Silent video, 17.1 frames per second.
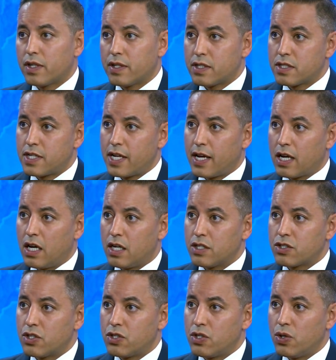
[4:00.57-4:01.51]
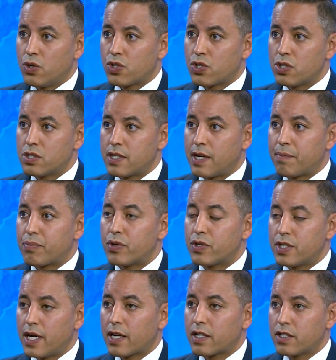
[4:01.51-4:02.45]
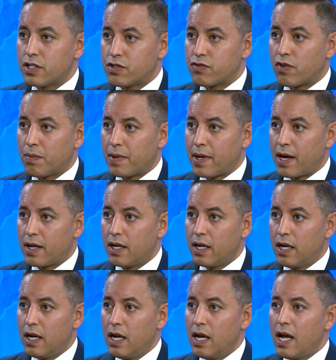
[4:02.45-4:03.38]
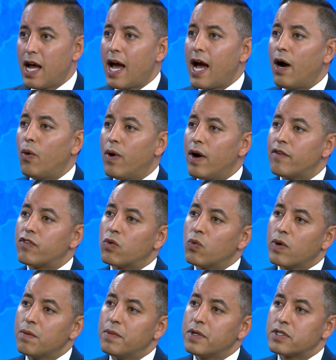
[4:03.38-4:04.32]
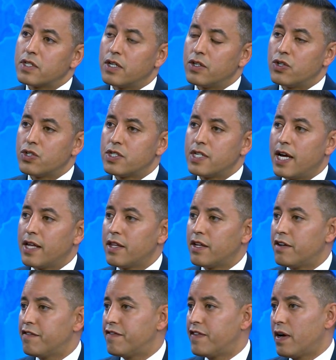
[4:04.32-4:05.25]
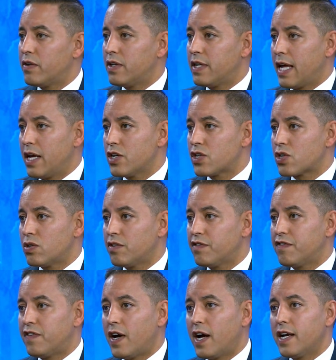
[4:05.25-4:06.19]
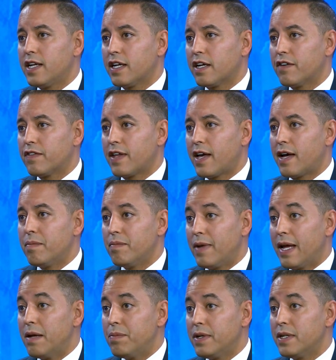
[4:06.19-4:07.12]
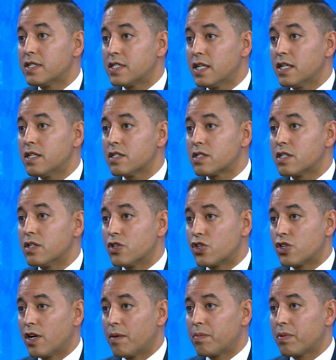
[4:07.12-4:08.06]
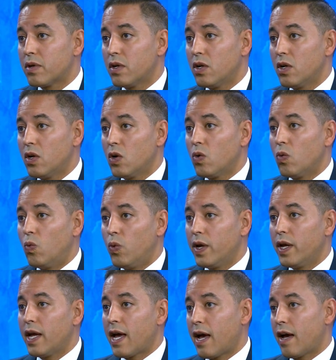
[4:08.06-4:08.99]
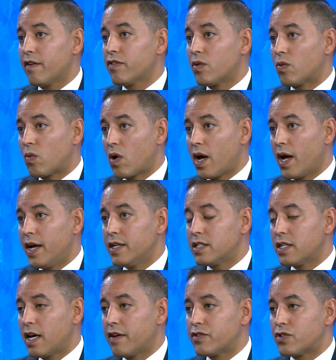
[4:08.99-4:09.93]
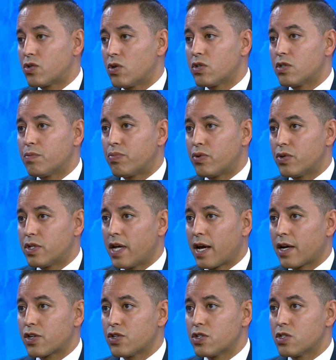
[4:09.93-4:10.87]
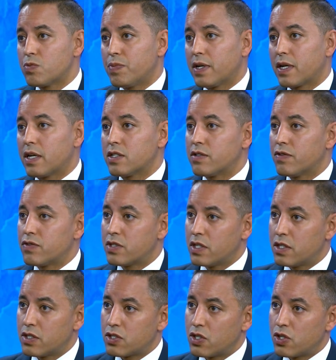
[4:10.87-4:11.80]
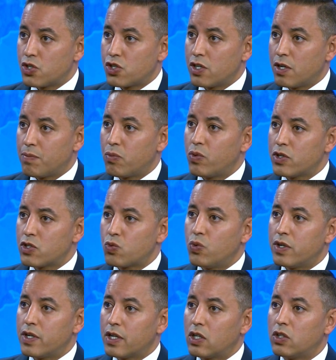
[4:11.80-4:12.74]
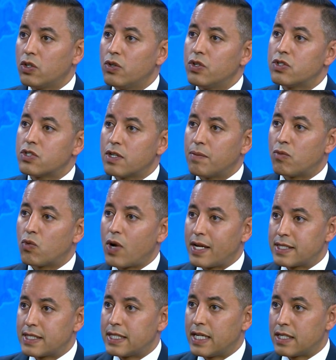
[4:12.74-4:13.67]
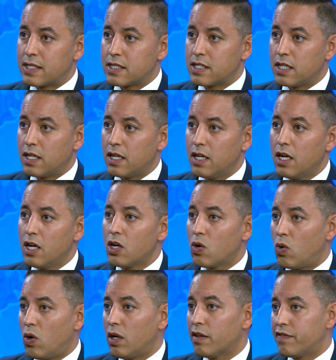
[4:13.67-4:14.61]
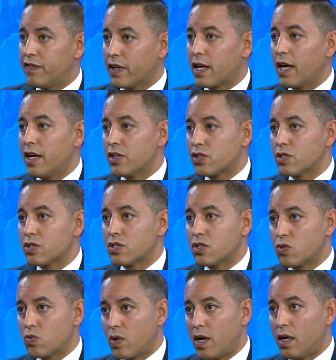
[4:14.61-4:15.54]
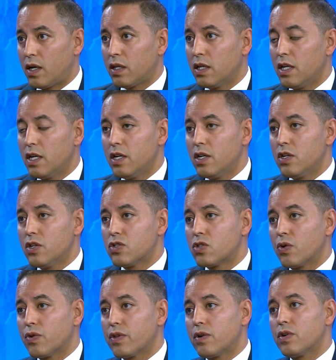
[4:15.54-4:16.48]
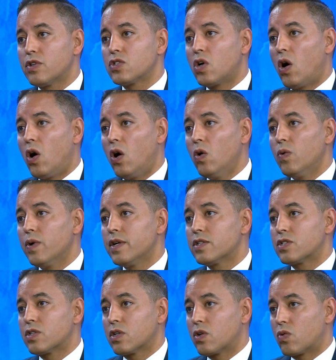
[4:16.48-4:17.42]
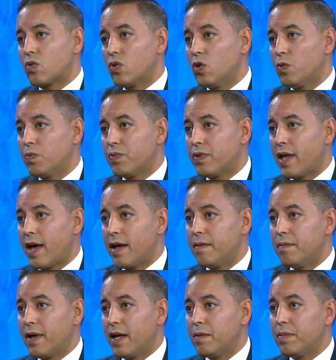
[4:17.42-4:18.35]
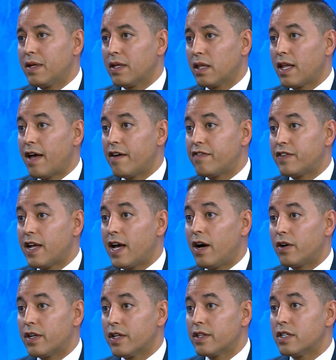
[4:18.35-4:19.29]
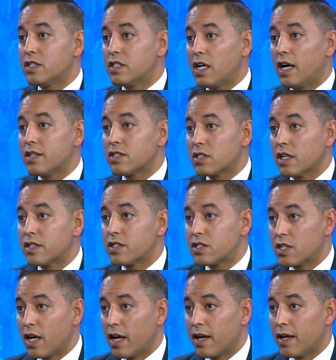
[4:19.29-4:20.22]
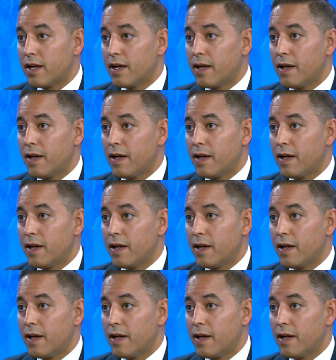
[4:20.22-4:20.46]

and the state constitutions, that protect us from that. However, we must understand that a foundational finding of that may be citizenship. We have the right to have certain protections because of citizenship, which would include some residency qualifications as well. So there is always a group that may be left out in the dust, let's say.